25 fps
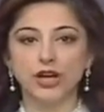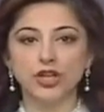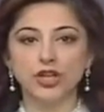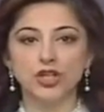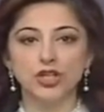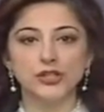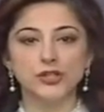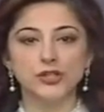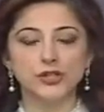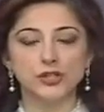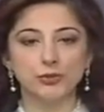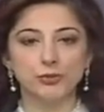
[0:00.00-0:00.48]

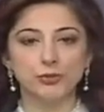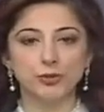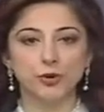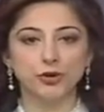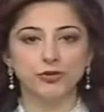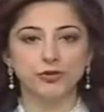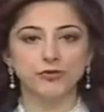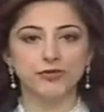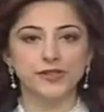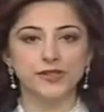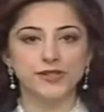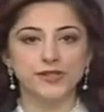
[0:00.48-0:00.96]
Russia's
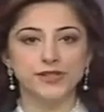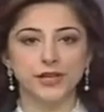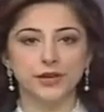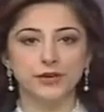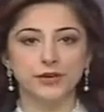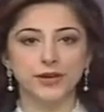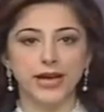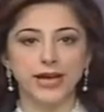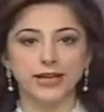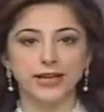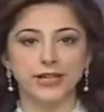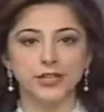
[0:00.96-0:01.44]
support for
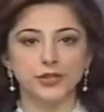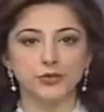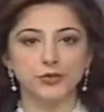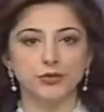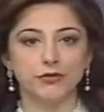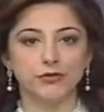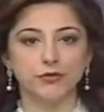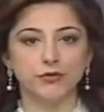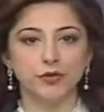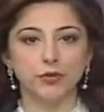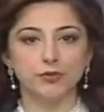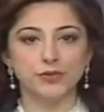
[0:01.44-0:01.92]
Syria and
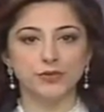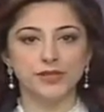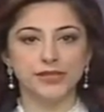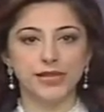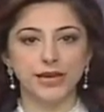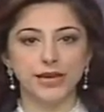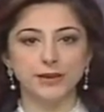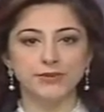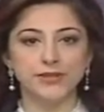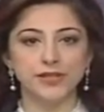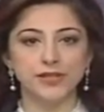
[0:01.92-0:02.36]
its reform